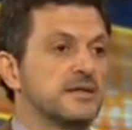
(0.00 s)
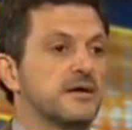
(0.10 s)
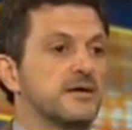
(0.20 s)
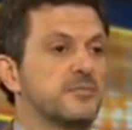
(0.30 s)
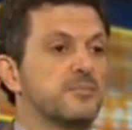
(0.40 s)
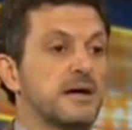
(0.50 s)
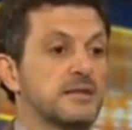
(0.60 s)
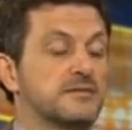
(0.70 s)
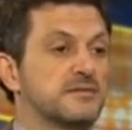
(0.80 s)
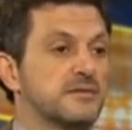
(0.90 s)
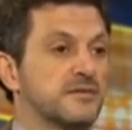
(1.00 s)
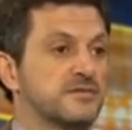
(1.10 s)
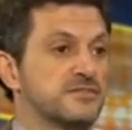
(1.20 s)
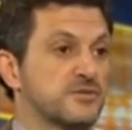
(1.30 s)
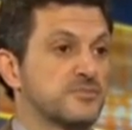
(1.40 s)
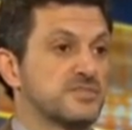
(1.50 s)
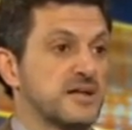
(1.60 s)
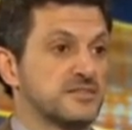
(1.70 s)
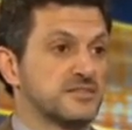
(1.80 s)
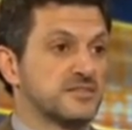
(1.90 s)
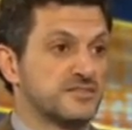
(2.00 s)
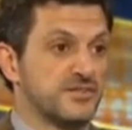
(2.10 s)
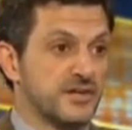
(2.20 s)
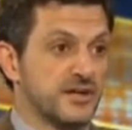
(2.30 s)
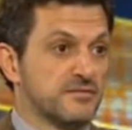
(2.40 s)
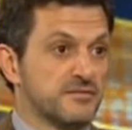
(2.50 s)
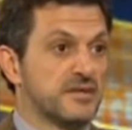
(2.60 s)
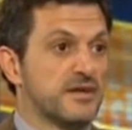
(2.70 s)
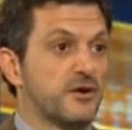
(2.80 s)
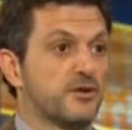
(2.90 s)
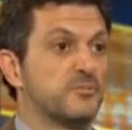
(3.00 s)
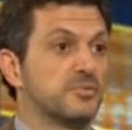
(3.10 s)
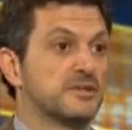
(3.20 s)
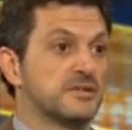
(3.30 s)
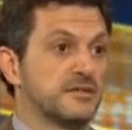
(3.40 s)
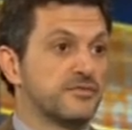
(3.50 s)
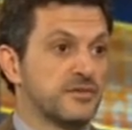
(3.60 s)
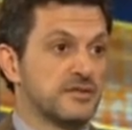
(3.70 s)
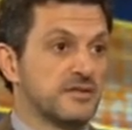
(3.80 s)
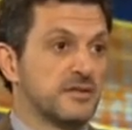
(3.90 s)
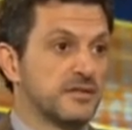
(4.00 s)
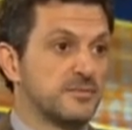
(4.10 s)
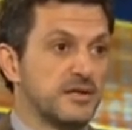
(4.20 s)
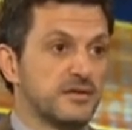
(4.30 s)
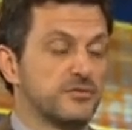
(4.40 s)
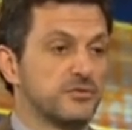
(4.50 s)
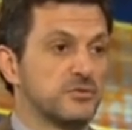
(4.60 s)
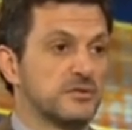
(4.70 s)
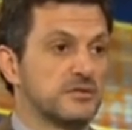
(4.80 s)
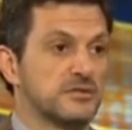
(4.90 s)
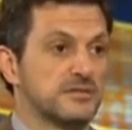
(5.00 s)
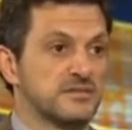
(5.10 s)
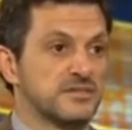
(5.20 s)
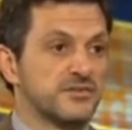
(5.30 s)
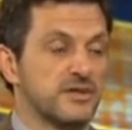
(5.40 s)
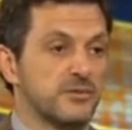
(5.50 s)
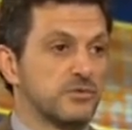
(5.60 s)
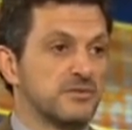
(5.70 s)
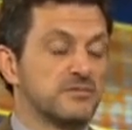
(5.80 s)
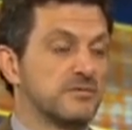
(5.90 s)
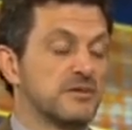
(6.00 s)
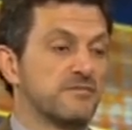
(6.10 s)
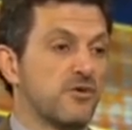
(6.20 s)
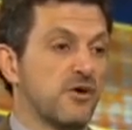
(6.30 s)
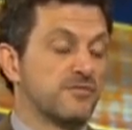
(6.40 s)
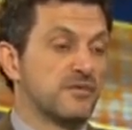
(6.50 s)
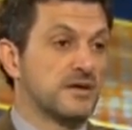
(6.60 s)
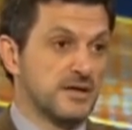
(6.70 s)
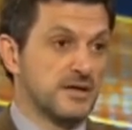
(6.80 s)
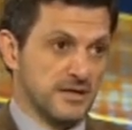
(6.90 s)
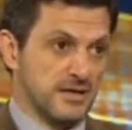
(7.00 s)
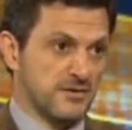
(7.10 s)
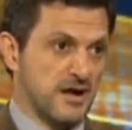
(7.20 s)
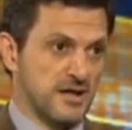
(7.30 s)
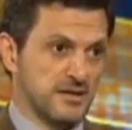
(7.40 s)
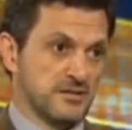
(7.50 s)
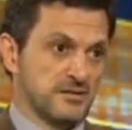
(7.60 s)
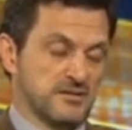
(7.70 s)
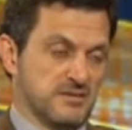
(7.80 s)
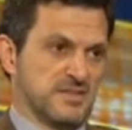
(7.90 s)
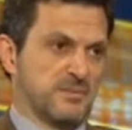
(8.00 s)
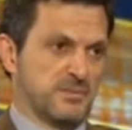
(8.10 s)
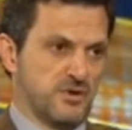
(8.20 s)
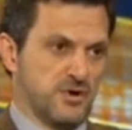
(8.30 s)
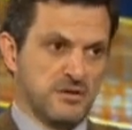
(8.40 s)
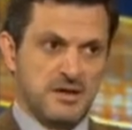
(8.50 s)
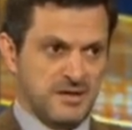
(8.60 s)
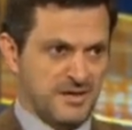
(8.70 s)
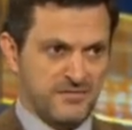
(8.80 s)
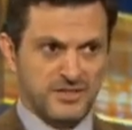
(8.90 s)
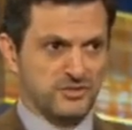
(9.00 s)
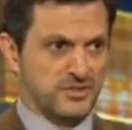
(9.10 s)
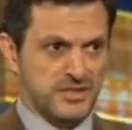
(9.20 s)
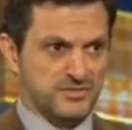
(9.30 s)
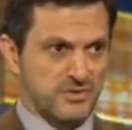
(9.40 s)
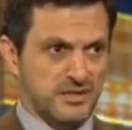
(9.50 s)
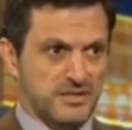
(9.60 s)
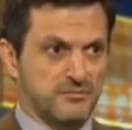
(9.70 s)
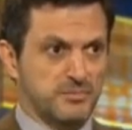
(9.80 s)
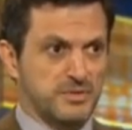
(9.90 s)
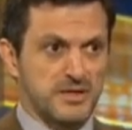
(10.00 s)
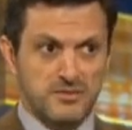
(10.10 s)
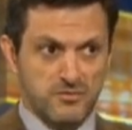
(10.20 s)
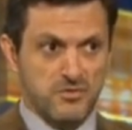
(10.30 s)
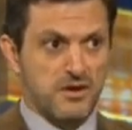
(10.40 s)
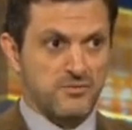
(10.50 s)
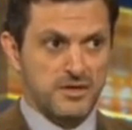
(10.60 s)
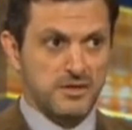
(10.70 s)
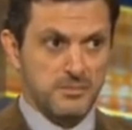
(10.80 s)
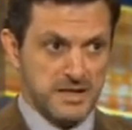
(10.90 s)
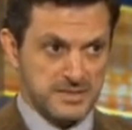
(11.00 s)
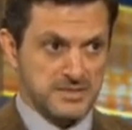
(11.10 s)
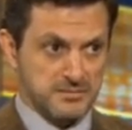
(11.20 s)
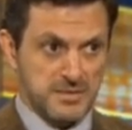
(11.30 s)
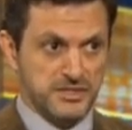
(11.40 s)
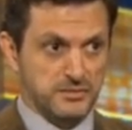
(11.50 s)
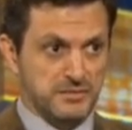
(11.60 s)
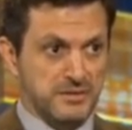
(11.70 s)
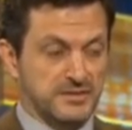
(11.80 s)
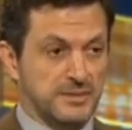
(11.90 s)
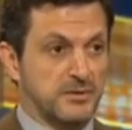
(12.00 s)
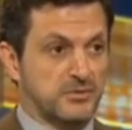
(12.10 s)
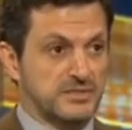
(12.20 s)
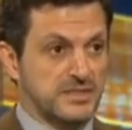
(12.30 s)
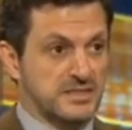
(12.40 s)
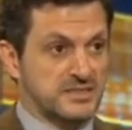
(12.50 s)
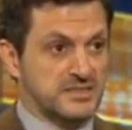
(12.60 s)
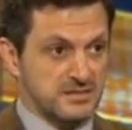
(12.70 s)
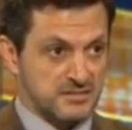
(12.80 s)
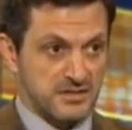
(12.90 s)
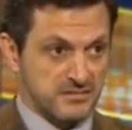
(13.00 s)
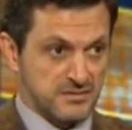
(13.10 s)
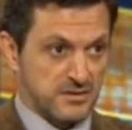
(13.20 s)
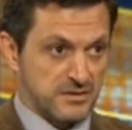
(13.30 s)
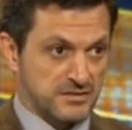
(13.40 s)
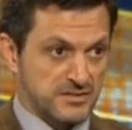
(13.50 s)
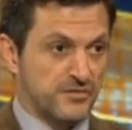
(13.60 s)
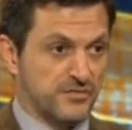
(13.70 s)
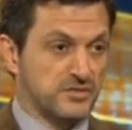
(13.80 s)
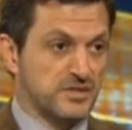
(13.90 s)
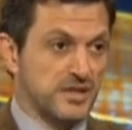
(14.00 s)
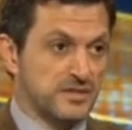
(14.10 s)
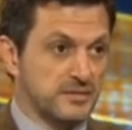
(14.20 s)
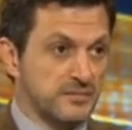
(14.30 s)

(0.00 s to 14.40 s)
Uh, but the circumstances in Syria are completely different than Libya. If you, uh, Syria would involve Iran, Lebanon, eventually Israel. It would be a, a real mess. Much Libya was at least uh, self-contained.